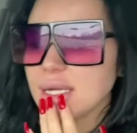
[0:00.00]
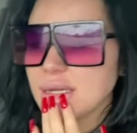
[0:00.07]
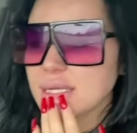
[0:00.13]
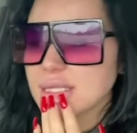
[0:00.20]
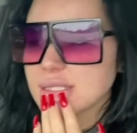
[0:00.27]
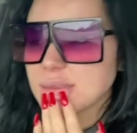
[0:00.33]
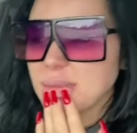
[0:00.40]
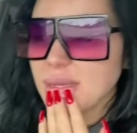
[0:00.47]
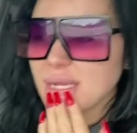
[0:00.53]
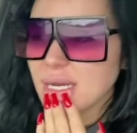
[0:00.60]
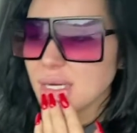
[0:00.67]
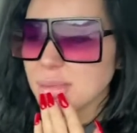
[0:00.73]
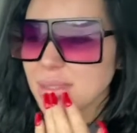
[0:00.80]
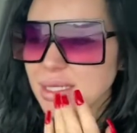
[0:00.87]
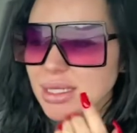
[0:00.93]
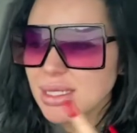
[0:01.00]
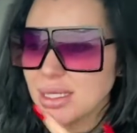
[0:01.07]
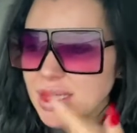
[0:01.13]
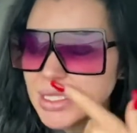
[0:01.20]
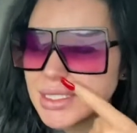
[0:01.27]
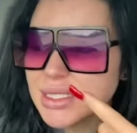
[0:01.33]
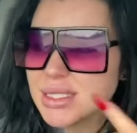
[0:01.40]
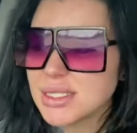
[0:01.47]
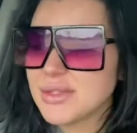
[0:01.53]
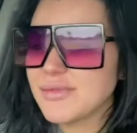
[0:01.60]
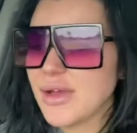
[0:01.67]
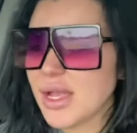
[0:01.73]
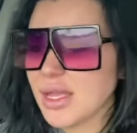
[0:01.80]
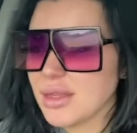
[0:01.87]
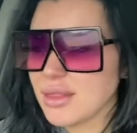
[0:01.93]
It is bigger, but it eats this
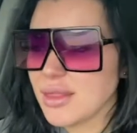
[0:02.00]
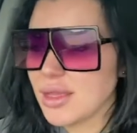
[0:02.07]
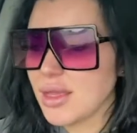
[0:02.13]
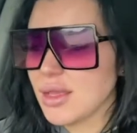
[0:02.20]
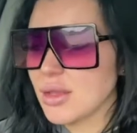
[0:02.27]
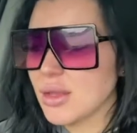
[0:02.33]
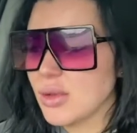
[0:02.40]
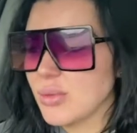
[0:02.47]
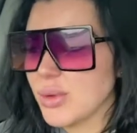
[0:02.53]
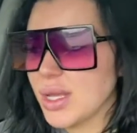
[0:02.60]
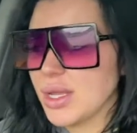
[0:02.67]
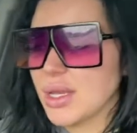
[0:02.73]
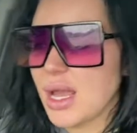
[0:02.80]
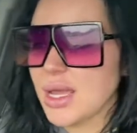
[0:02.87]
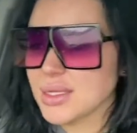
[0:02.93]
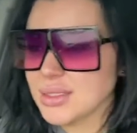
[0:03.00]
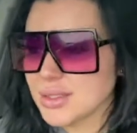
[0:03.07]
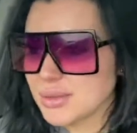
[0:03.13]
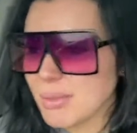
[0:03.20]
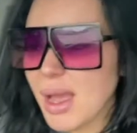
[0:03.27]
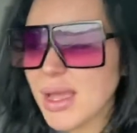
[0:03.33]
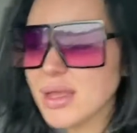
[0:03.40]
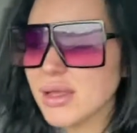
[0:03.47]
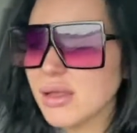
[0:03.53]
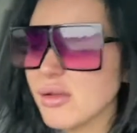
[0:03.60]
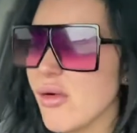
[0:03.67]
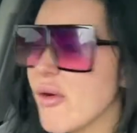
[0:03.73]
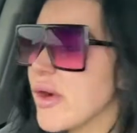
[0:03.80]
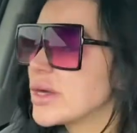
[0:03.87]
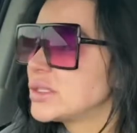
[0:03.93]
fucking thing when I
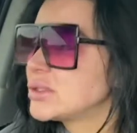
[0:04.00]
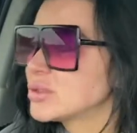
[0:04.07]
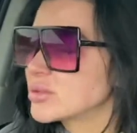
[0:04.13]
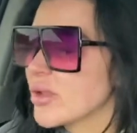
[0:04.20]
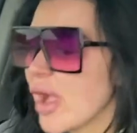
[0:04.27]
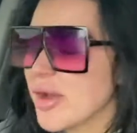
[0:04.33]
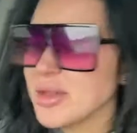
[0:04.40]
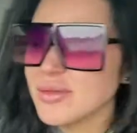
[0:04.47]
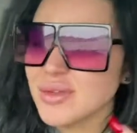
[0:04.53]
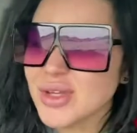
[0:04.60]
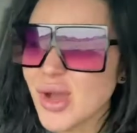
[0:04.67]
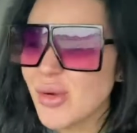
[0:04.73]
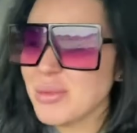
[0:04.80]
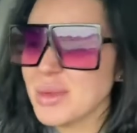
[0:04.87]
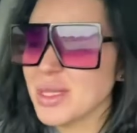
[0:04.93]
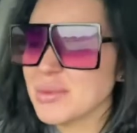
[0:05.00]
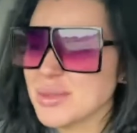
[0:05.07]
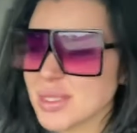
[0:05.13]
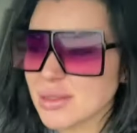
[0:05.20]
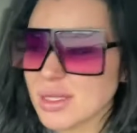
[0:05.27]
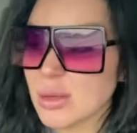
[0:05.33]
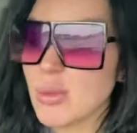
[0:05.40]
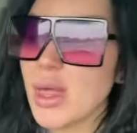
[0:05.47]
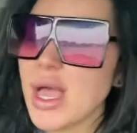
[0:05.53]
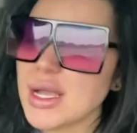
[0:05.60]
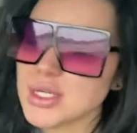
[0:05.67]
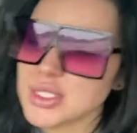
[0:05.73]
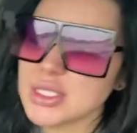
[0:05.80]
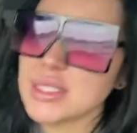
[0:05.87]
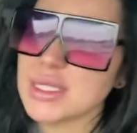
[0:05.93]
smile. I don't even know what my lips look like. Well,
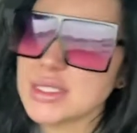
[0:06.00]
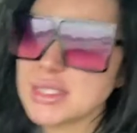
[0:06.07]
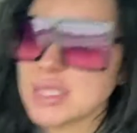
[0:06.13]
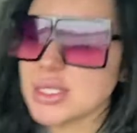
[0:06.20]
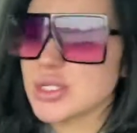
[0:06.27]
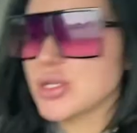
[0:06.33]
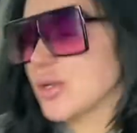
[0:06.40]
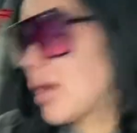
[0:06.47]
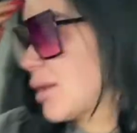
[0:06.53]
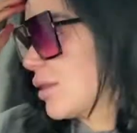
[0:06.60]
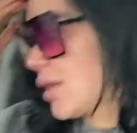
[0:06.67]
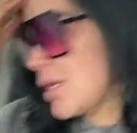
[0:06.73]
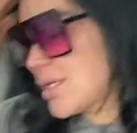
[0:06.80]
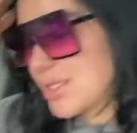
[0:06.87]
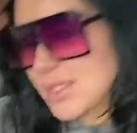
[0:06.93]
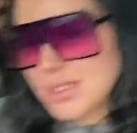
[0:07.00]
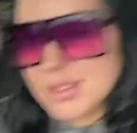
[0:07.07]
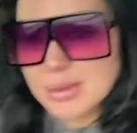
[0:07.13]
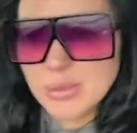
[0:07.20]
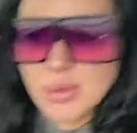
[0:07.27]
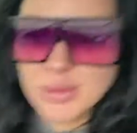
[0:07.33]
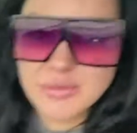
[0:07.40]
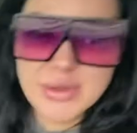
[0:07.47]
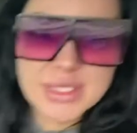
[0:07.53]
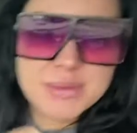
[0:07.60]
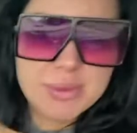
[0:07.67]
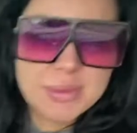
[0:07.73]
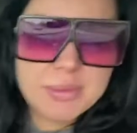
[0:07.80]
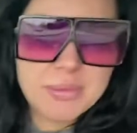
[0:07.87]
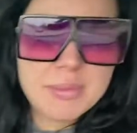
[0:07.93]
actually, that's not true. I see some old
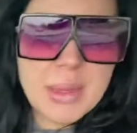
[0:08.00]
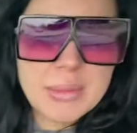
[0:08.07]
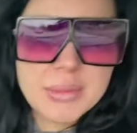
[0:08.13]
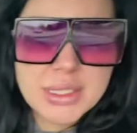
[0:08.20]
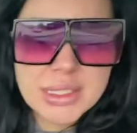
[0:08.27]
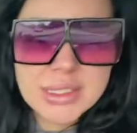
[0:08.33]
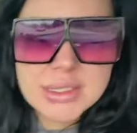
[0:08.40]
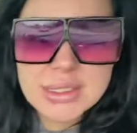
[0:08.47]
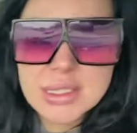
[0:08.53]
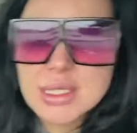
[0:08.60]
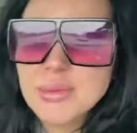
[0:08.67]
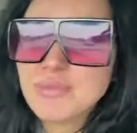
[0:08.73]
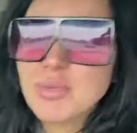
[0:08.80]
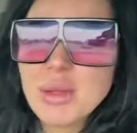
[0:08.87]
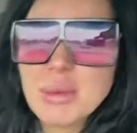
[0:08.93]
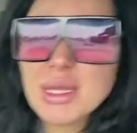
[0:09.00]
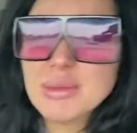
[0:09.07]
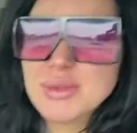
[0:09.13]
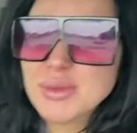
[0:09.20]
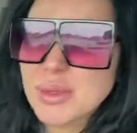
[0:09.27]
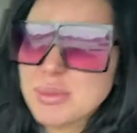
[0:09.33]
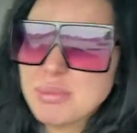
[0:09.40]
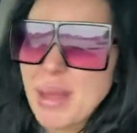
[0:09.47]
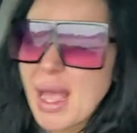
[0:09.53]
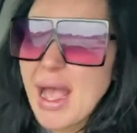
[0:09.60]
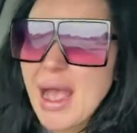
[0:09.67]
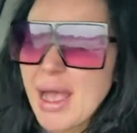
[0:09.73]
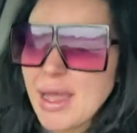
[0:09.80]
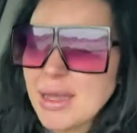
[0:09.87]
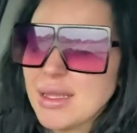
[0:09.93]
Facebook memories. My lips weren't
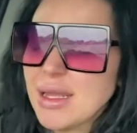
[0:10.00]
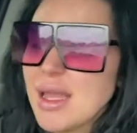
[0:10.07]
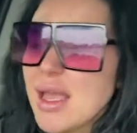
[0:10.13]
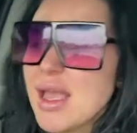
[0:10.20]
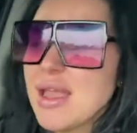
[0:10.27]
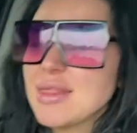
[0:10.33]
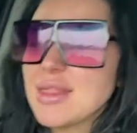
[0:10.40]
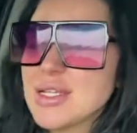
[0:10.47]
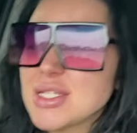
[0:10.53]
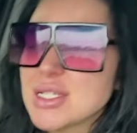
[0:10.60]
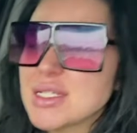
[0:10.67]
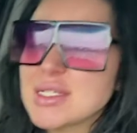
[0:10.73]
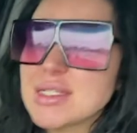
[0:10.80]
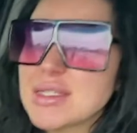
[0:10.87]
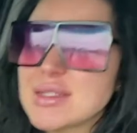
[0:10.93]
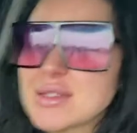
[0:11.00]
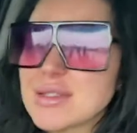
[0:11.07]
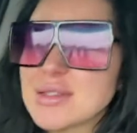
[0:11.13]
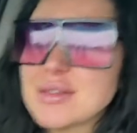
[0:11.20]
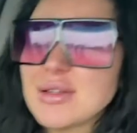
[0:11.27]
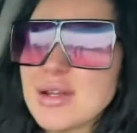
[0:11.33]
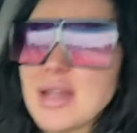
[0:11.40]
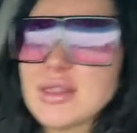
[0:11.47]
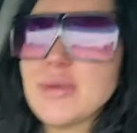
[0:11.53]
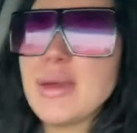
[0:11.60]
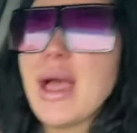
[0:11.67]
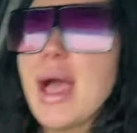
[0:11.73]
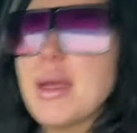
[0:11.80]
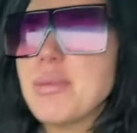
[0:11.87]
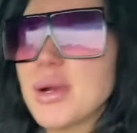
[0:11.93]
bad. They're not the
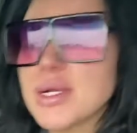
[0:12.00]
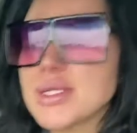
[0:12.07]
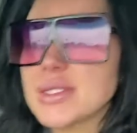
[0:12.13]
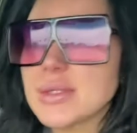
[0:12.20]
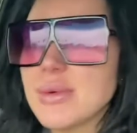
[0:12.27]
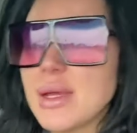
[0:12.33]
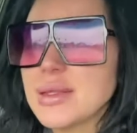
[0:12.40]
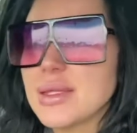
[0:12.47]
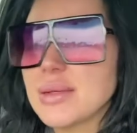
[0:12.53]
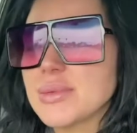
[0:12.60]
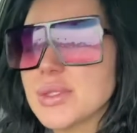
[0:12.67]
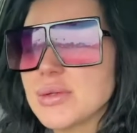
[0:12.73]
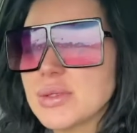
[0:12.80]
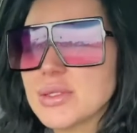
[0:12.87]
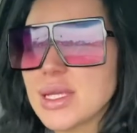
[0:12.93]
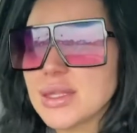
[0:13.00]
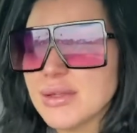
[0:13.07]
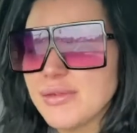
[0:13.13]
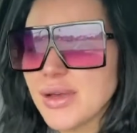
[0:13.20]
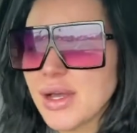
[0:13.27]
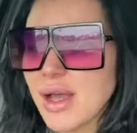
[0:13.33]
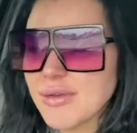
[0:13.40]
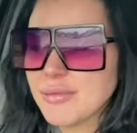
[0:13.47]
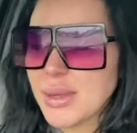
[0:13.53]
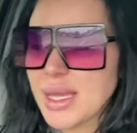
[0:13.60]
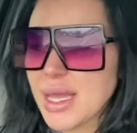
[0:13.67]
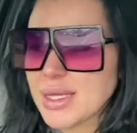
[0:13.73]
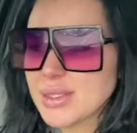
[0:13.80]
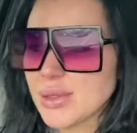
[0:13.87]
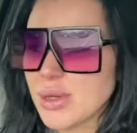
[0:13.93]
way I personally want them. So get the fuck off my
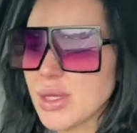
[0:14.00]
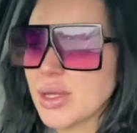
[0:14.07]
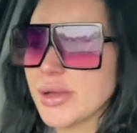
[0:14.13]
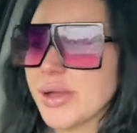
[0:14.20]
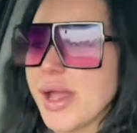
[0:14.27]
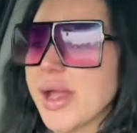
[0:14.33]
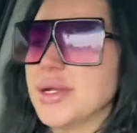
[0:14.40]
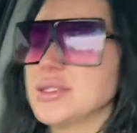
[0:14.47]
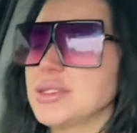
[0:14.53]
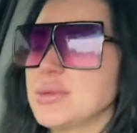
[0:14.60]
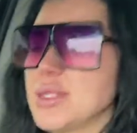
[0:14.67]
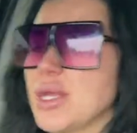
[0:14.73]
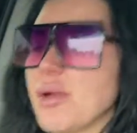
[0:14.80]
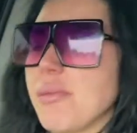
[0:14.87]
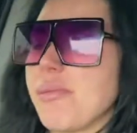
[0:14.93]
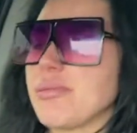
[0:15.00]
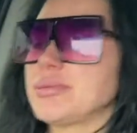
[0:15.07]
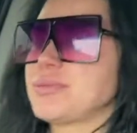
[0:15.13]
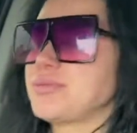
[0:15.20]
asshole, okay? Leave me alone.